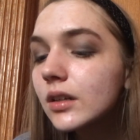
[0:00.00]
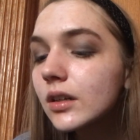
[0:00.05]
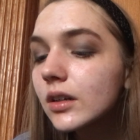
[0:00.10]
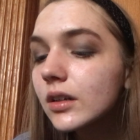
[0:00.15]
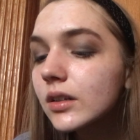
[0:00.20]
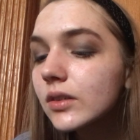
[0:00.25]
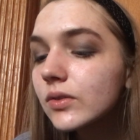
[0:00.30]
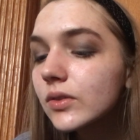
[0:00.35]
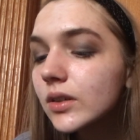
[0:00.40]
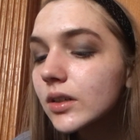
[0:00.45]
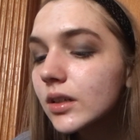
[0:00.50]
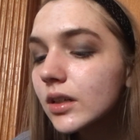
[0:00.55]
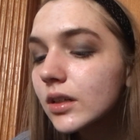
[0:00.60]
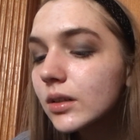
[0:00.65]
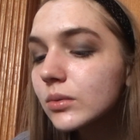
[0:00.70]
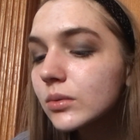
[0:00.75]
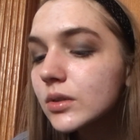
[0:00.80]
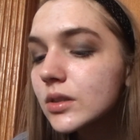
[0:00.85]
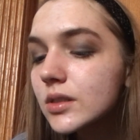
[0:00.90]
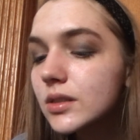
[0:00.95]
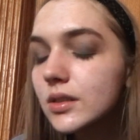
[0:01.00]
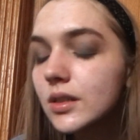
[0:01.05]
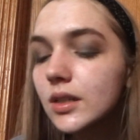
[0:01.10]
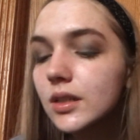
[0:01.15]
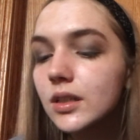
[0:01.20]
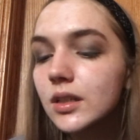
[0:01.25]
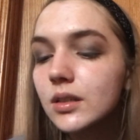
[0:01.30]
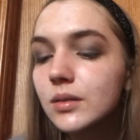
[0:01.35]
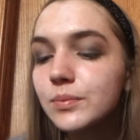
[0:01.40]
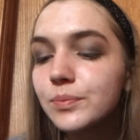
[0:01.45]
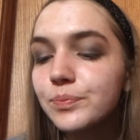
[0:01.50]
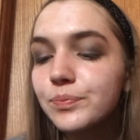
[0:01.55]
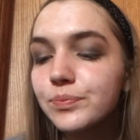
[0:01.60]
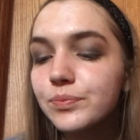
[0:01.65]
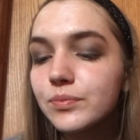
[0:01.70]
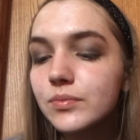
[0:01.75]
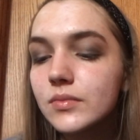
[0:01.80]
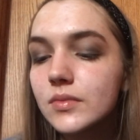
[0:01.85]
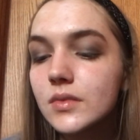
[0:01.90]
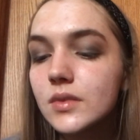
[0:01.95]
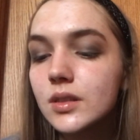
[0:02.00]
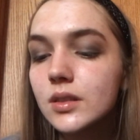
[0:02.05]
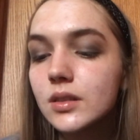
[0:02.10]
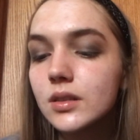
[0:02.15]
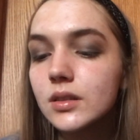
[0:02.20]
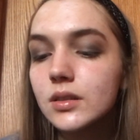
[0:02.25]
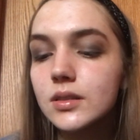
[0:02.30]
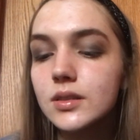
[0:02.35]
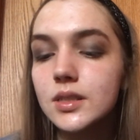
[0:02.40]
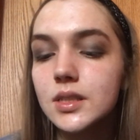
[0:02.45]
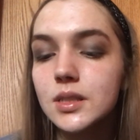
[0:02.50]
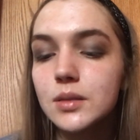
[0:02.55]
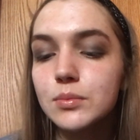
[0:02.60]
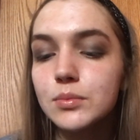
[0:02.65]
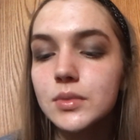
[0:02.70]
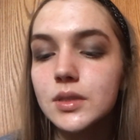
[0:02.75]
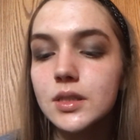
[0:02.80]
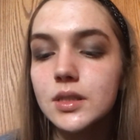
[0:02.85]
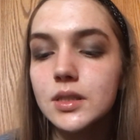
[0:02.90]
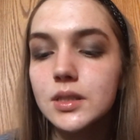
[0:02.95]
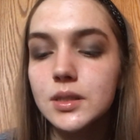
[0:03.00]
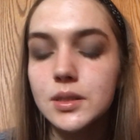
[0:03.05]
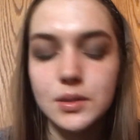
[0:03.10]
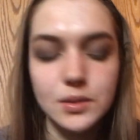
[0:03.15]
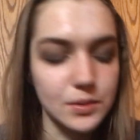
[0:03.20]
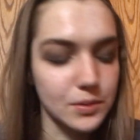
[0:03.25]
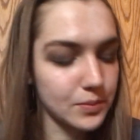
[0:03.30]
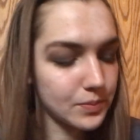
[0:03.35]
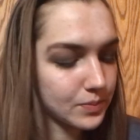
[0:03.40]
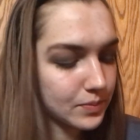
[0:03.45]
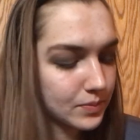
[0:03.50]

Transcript: I already forgot which side I dipped into.